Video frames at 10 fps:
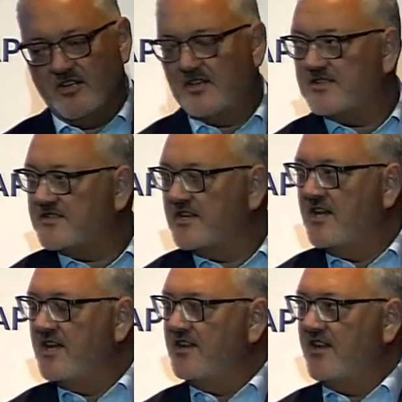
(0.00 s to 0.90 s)
last
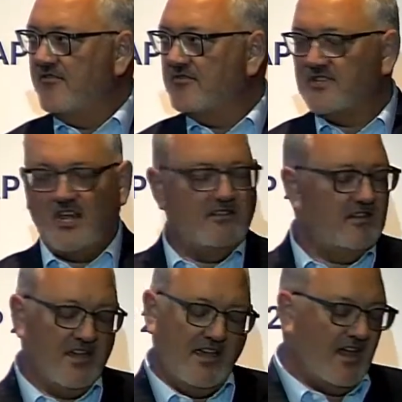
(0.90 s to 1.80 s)
year or so,
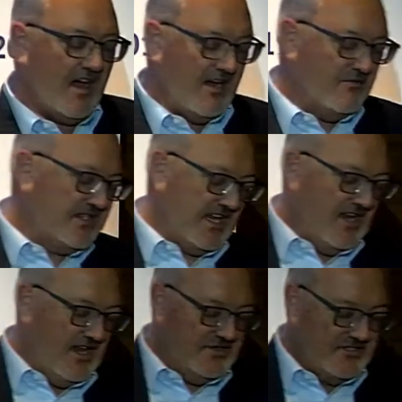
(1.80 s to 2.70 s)
I always get
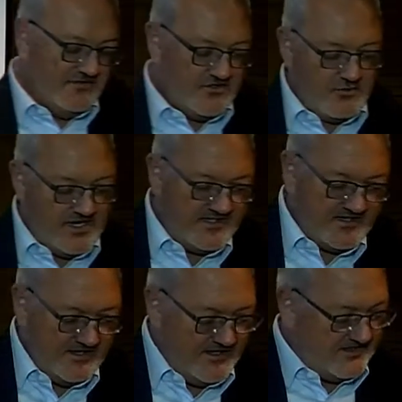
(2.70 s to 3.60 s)
loads of tweets
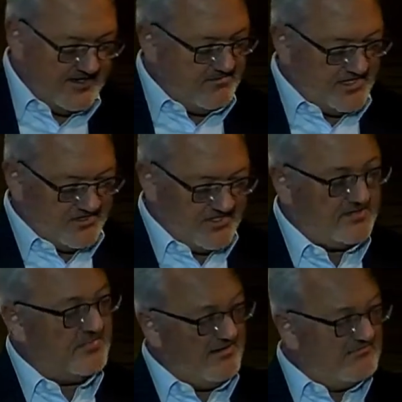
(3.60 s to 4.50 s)
and LinkedIn mentions
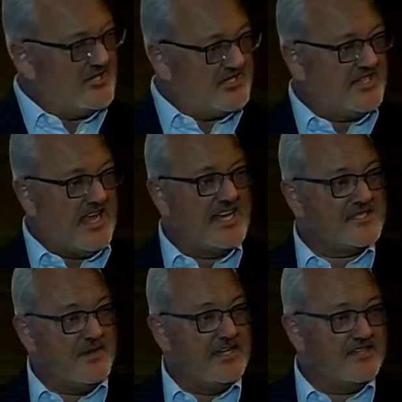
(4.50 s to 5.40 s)
about just that
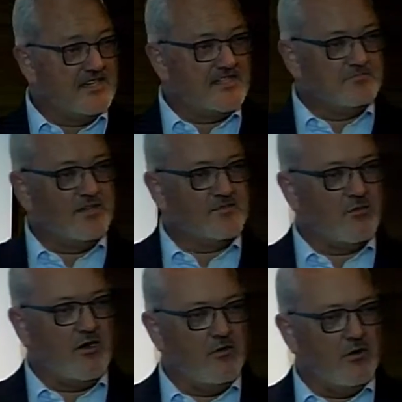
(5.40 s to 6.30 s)
aspect, and I sometimes
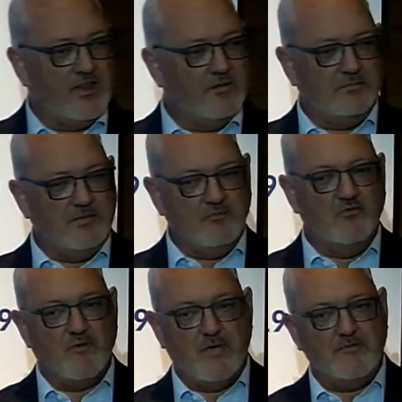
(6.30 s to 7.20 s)
worry whether people
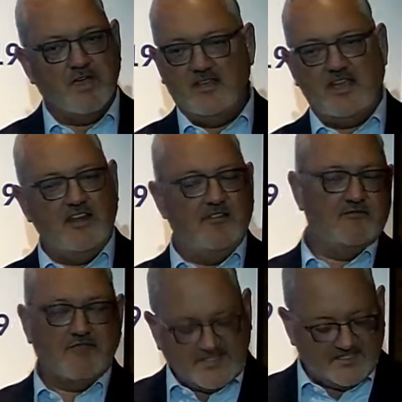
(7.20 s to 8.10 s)
remember any of the
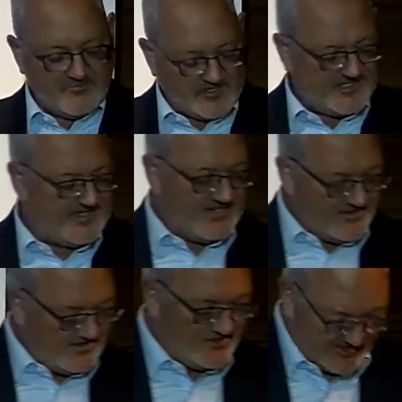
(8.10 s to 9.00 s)
rest of the
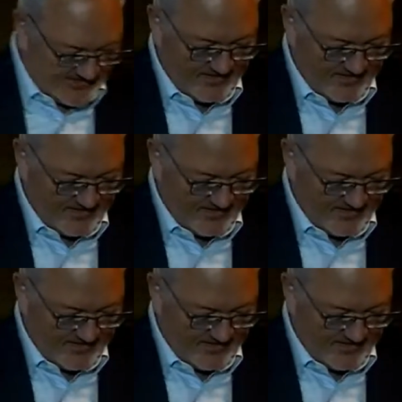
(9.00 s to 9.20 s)
presentation in just